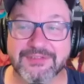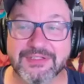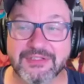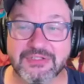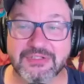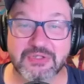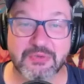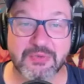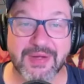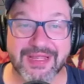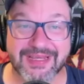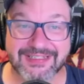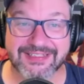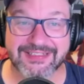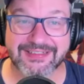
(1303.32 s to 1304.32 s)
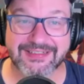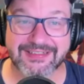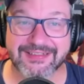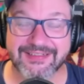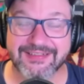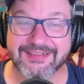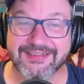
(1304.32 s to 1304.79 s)
to do it.
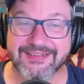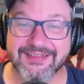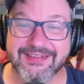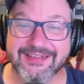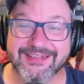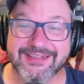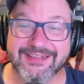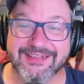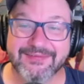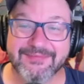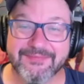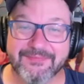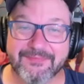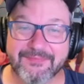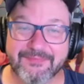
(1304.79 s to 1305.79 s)
They're going to go do it.